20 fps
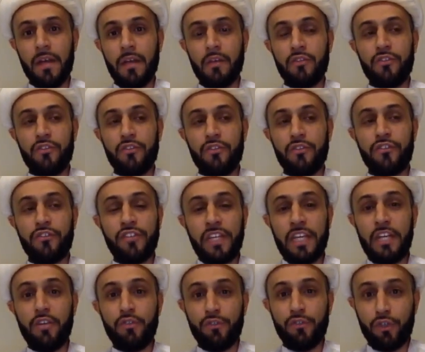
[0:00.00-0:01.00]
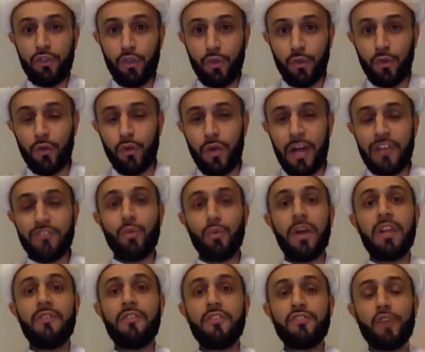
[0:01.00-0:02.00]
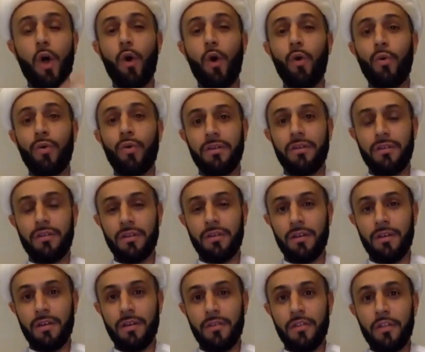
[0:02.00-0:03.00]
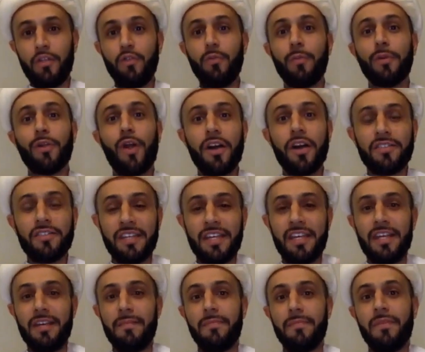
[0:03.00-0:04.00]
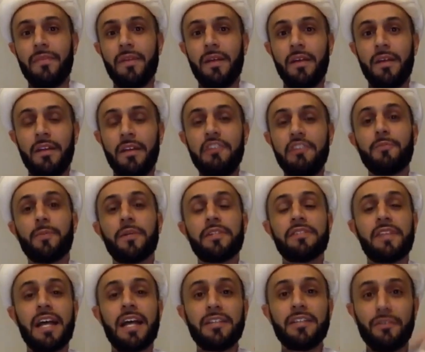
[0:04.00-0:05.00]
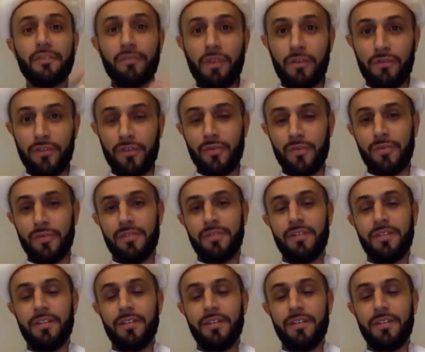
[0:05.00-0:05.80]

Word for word: sees you as one of his own that you belong to Him. He's protective of you.